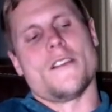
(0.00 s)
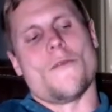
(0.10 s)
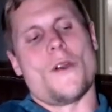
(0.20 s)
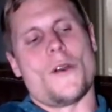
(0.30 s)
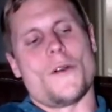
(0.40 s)

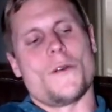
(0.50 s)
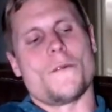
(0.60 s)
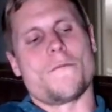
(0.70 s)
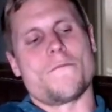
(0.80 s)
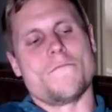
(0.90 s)

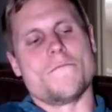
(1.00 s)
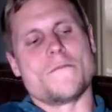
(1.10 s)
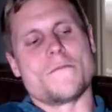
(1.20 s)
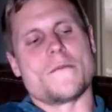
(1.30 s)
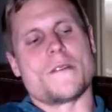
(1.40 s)
will
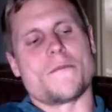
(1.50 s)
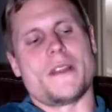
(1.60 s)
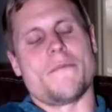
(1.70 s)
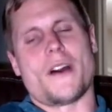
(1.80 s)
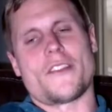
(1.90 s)

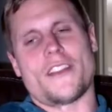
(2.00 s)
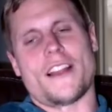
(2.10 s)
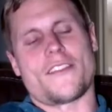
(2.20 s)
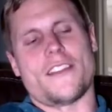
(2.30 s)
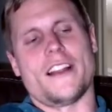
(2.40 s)
be much
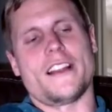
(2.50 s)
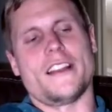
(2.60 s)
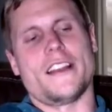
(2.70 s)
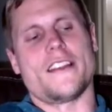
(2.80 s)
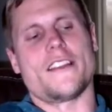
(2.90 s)
less
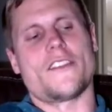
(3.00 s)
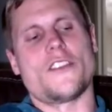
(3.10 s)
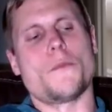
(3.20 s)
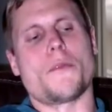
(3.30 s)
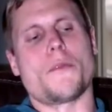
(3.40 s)
likely
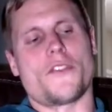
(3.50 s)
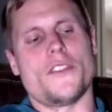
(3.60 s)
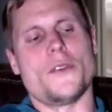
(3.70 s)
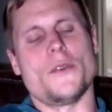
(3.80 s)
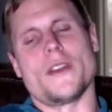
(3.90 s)
to
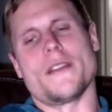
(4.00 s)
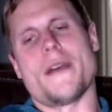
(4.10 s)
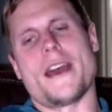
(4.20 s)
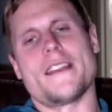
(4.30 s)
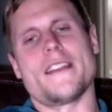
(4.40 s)
pursue, and
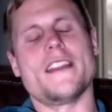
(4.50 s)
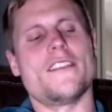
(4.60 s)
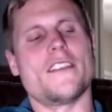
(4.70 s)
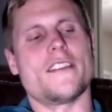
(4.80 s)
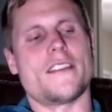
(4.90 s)
men need
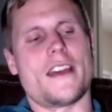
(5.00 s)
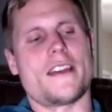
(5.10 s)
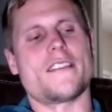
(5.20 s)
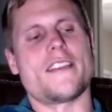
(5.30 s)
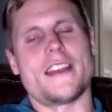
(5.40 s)
to
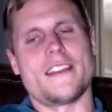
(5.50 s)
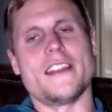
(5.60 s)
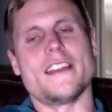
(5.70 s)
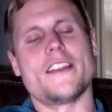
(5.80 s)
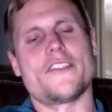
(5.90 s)
take
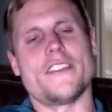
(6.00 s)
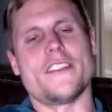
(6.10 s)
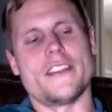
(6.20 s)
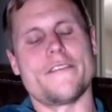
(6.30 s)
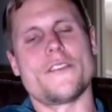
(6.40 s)
the
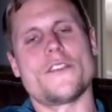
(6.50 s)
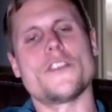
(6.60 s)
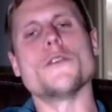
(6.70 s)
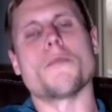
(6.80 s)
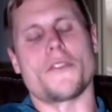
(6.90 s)
initiative to